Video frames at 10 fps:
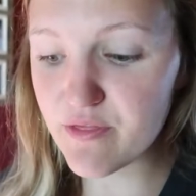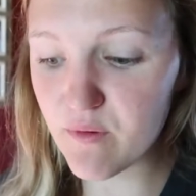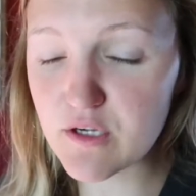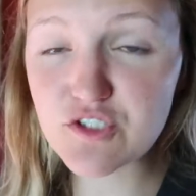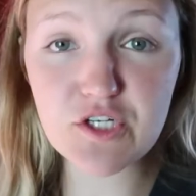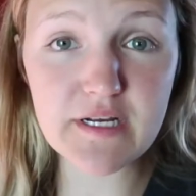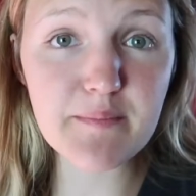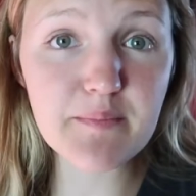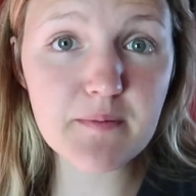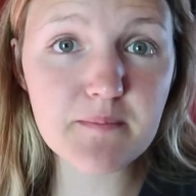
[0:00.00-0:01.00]
through our
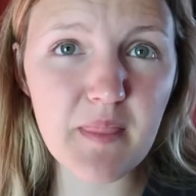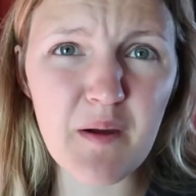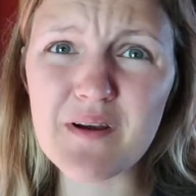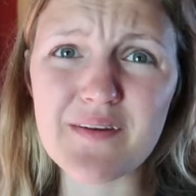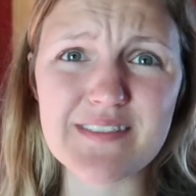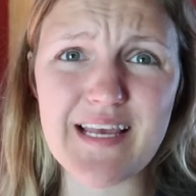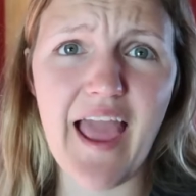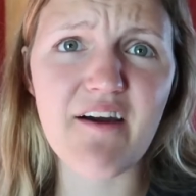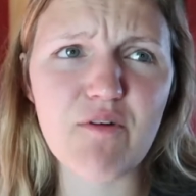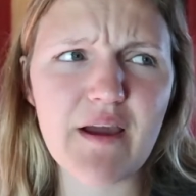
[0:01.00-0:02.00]
trip, I wouldn't even say
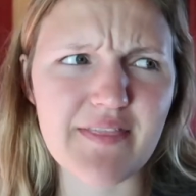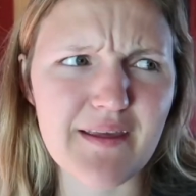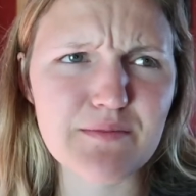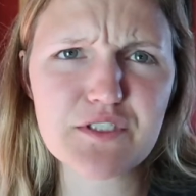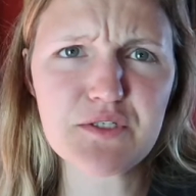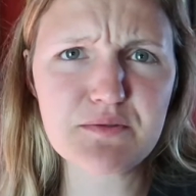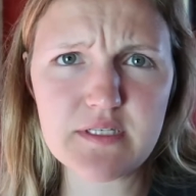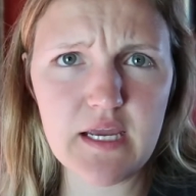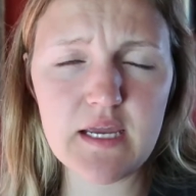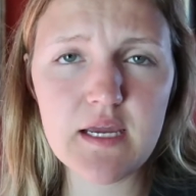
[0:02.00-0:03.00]
halfway, I think it was
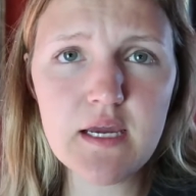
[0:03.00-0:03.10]
Tuesday